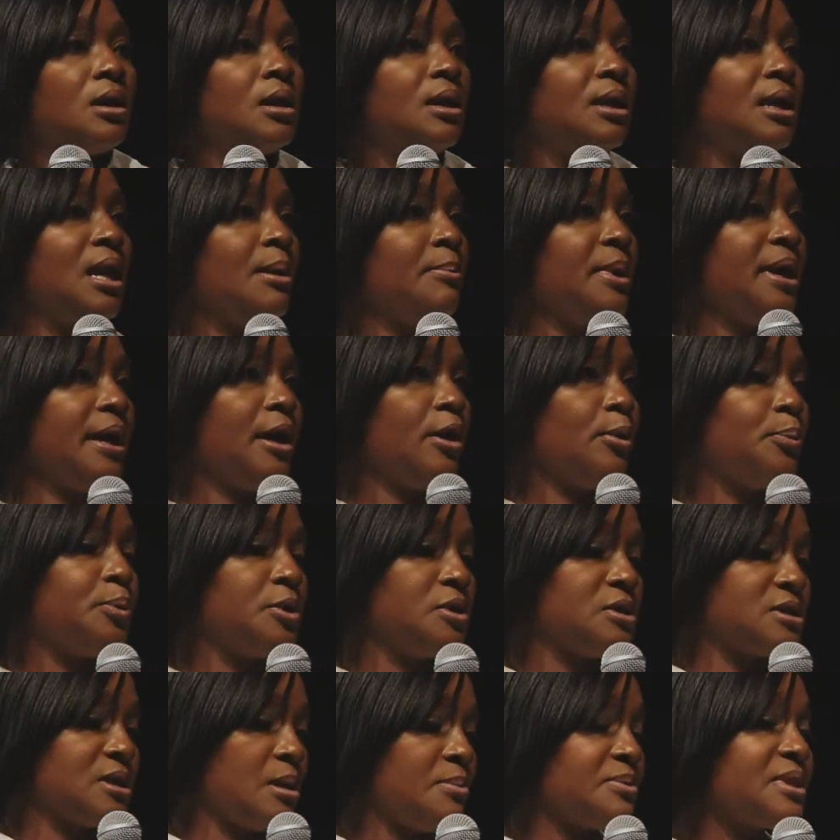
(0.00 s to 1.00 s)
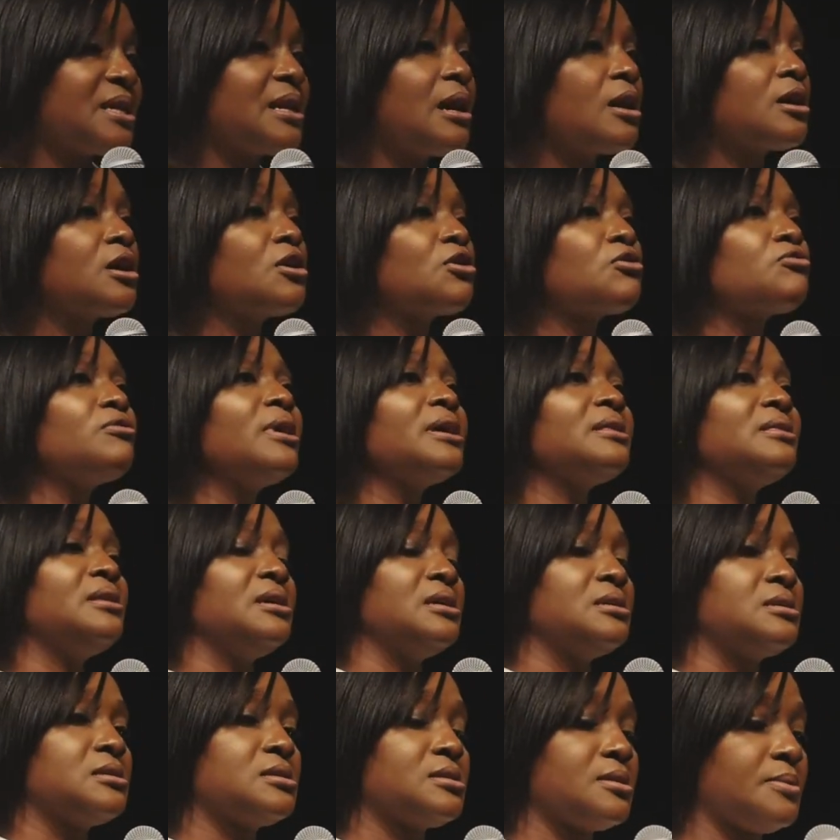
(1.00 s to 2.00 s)
Let me help you something. I'll correct
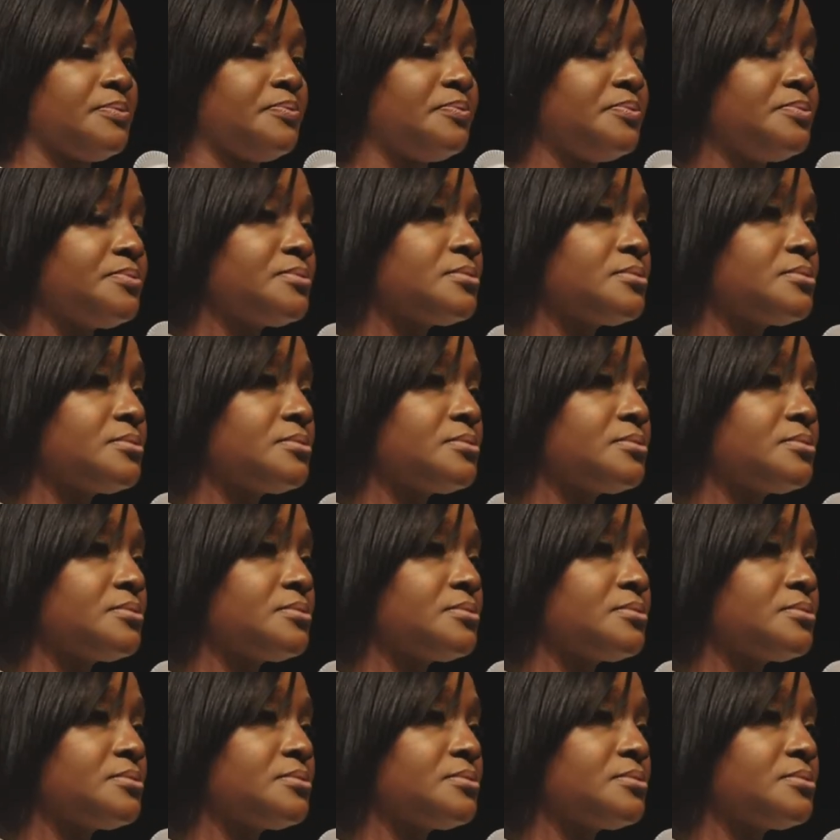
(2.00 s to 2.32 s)
this.